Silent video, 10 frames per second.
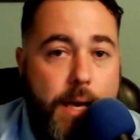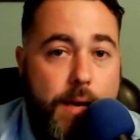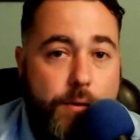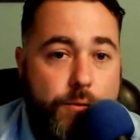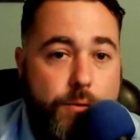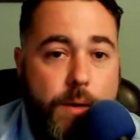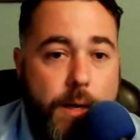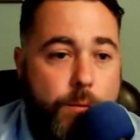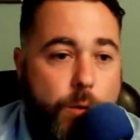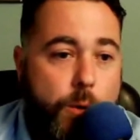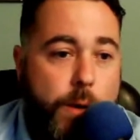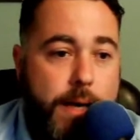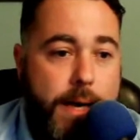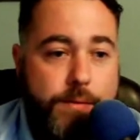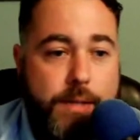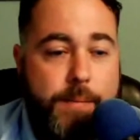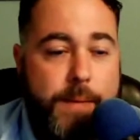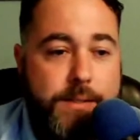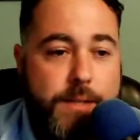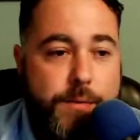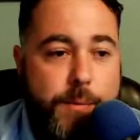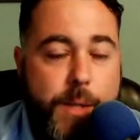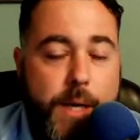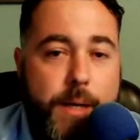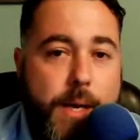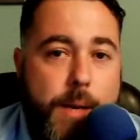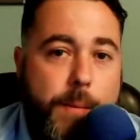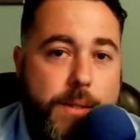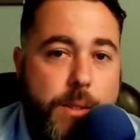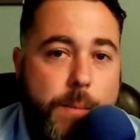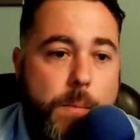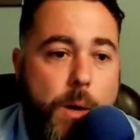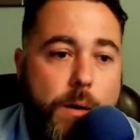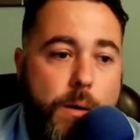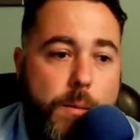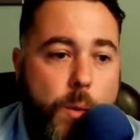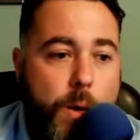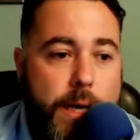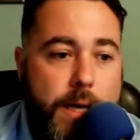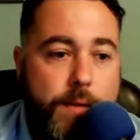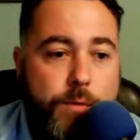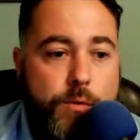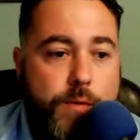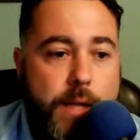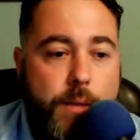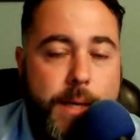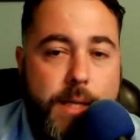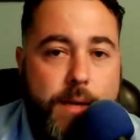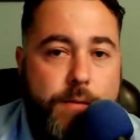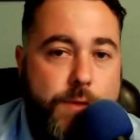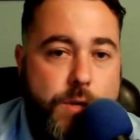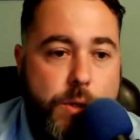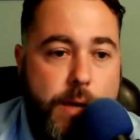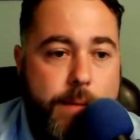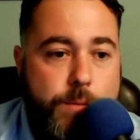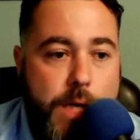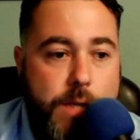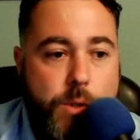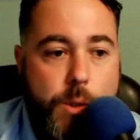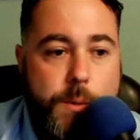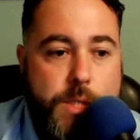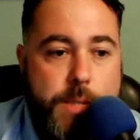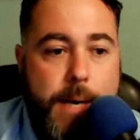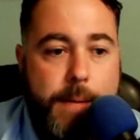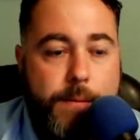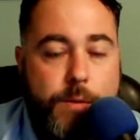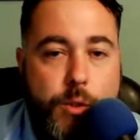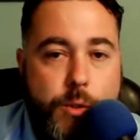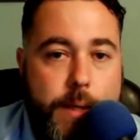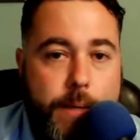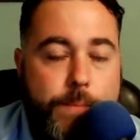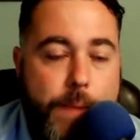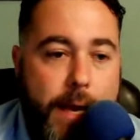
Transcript: And real quick, I have to give myself a plug, but tomorrow morning, if you follow me on the official MJ Solar, which is the bottom of your screen,